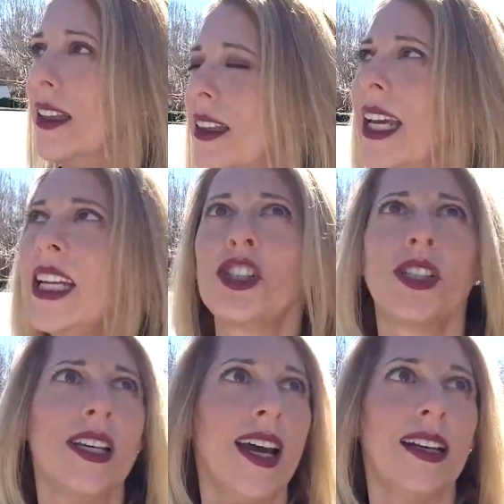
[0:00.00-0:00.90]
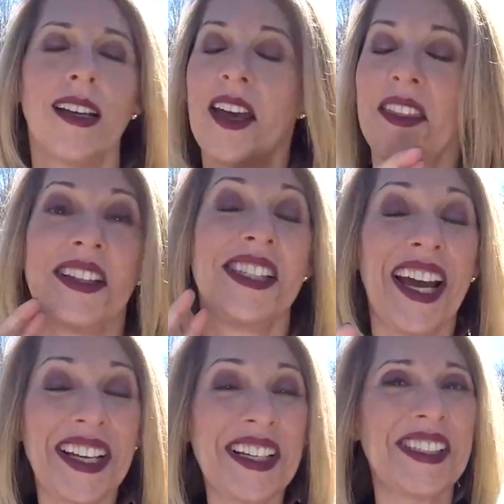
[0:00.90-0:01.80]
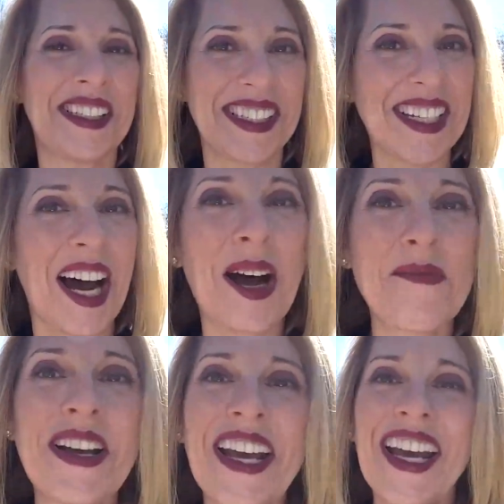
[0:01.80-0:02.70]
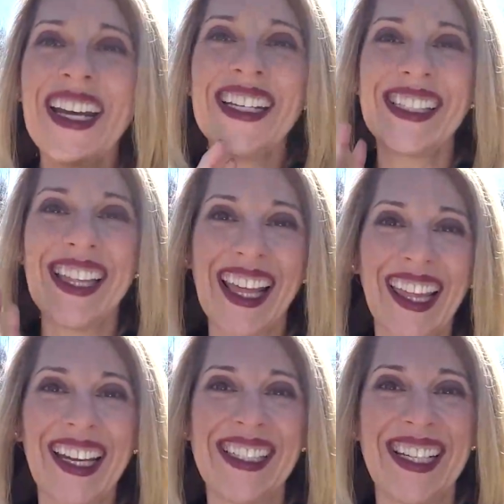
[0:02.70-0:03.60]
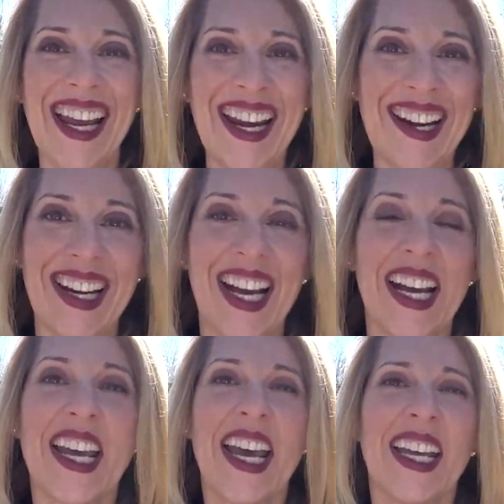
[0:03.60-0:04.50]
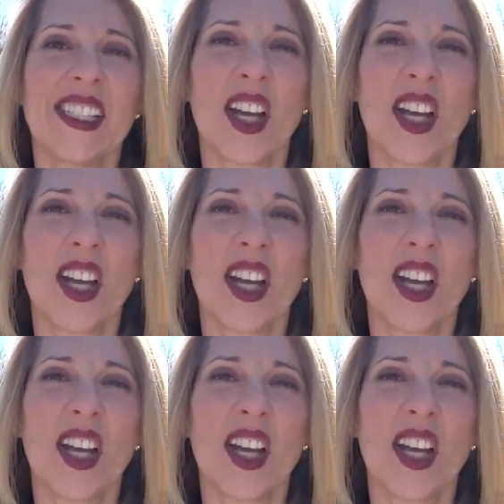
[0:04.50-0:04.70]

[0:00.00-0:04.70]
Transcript: Lake Jeanette. The second stop is in the Lake Jeanette area. It's